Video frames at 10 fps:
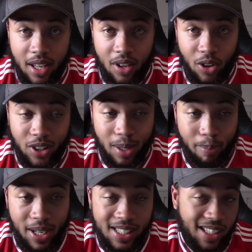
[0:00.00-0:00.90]
on the
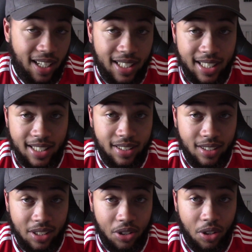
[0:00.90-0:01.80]
bench at
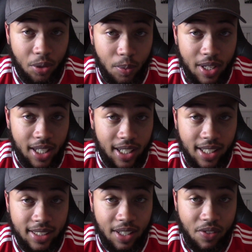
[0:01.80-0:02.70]
least on the weekend
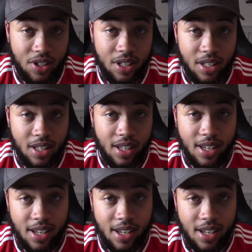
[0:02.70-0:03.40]
against Everton.